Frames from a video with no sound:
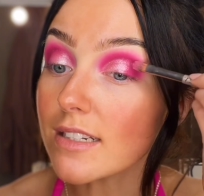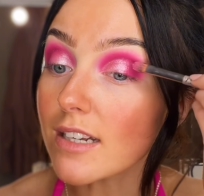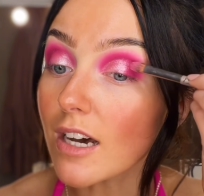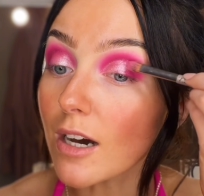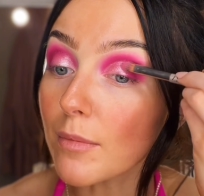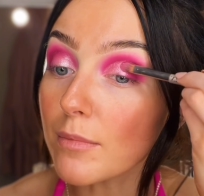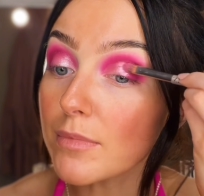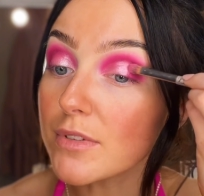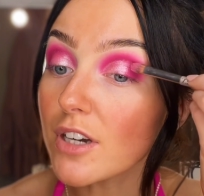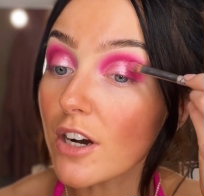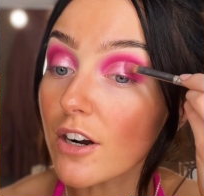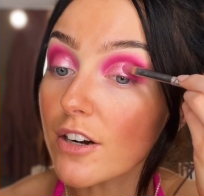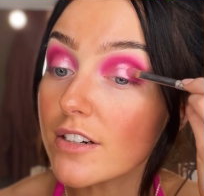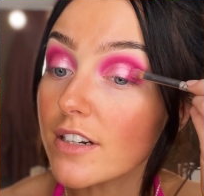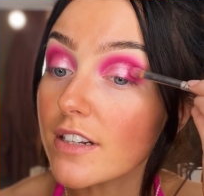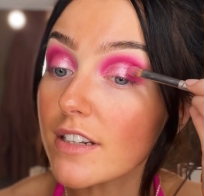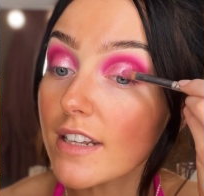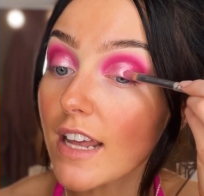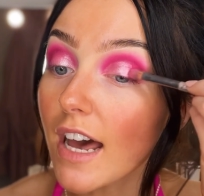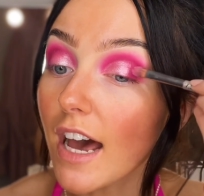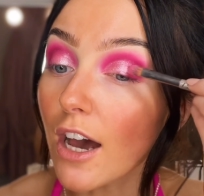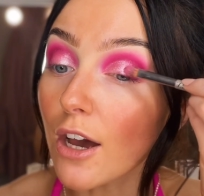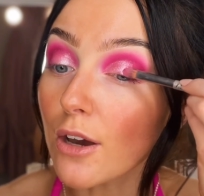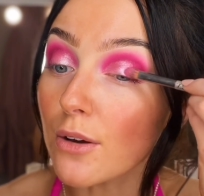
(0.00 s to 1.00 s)
up turning
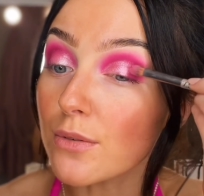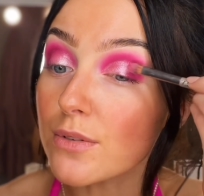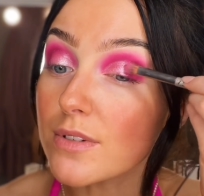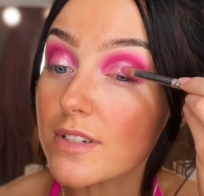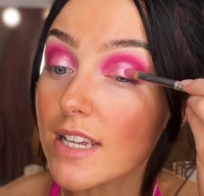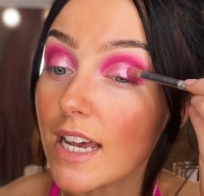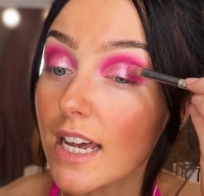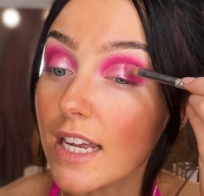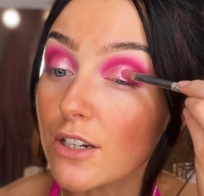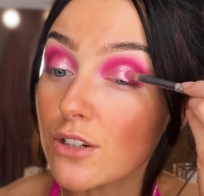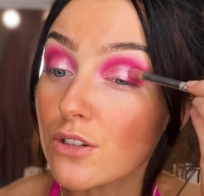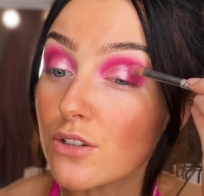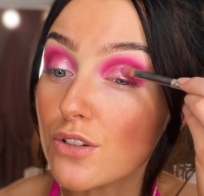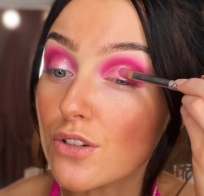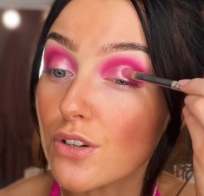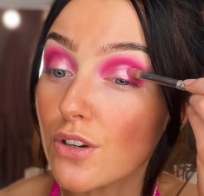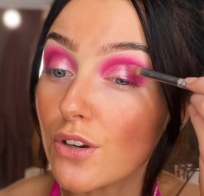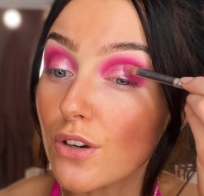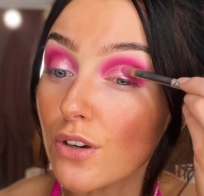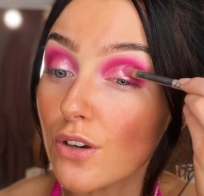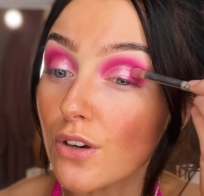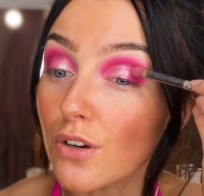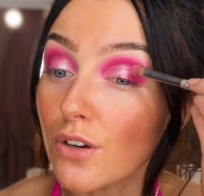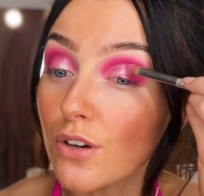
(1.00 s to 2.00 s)
the house
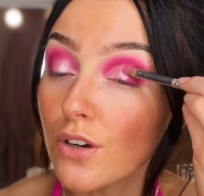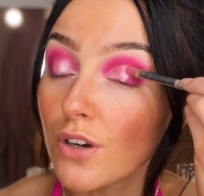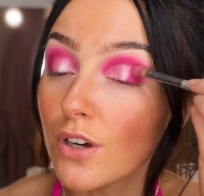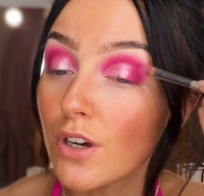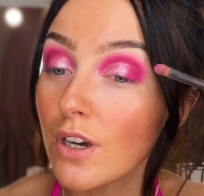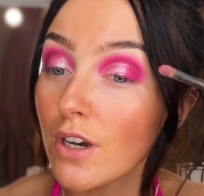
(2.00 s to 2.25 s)
into